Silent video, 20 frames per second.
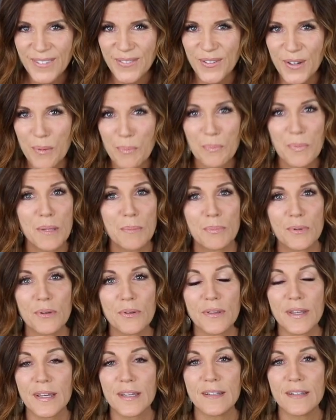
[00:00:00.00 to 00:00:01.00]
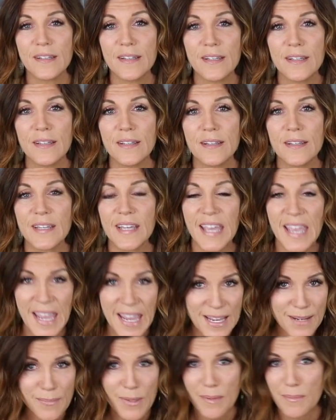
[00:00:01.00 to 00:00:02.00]
from people that
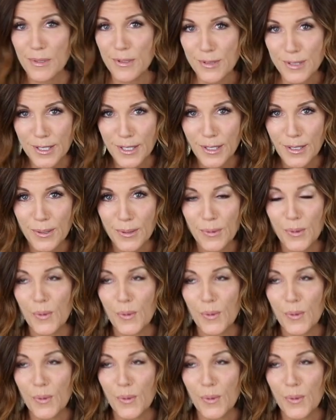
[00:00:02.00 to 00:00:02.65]
hate my music